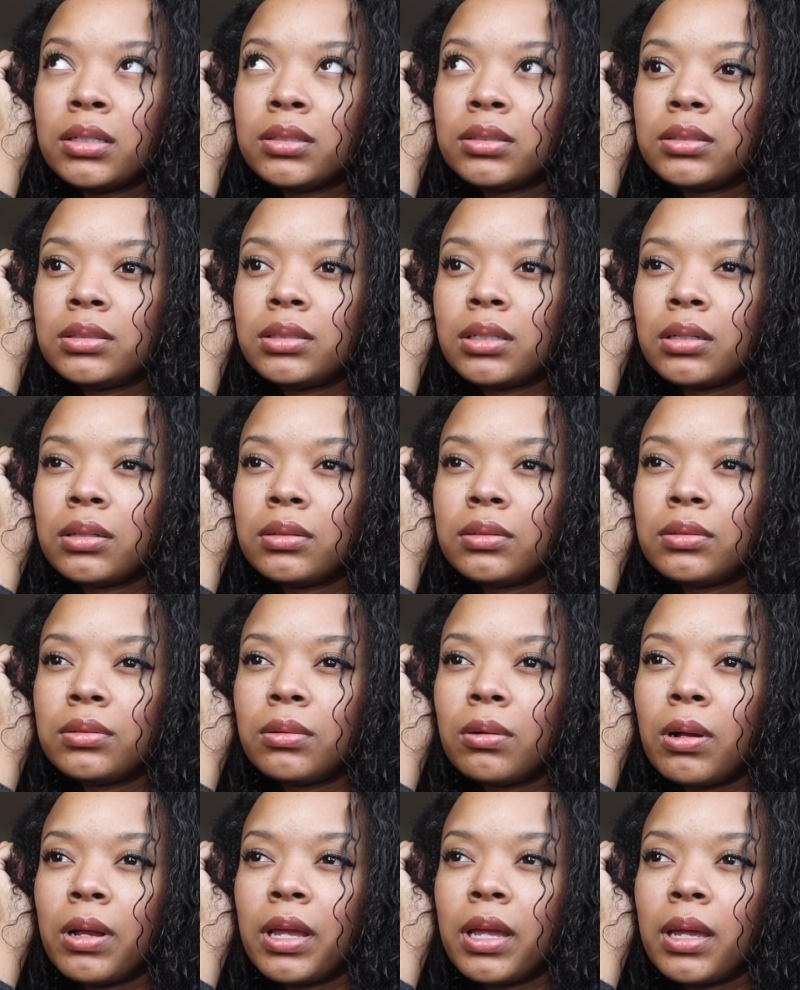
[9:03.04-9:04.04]

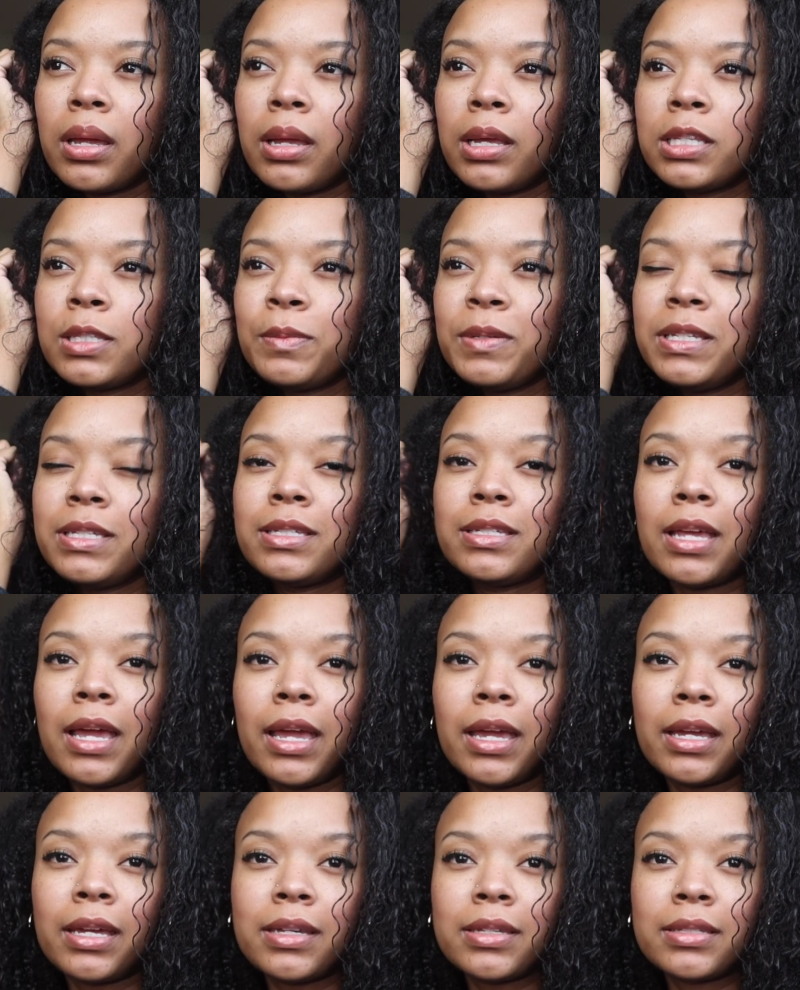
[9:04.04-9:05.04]
so it's been
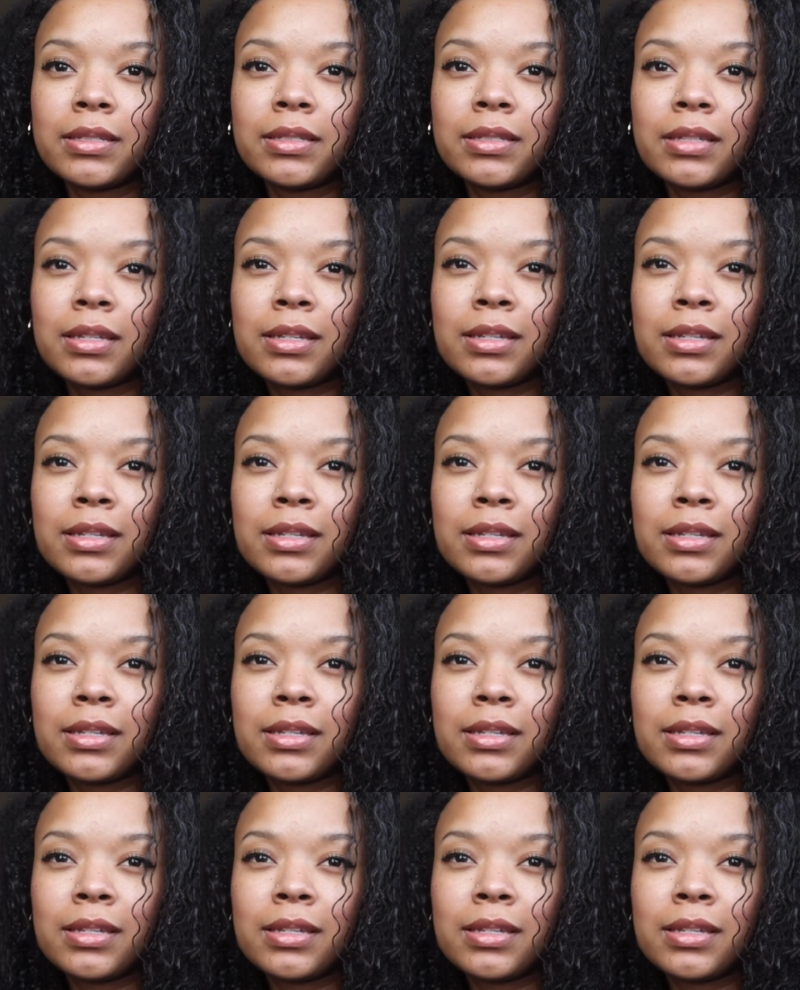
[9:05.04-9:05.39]
days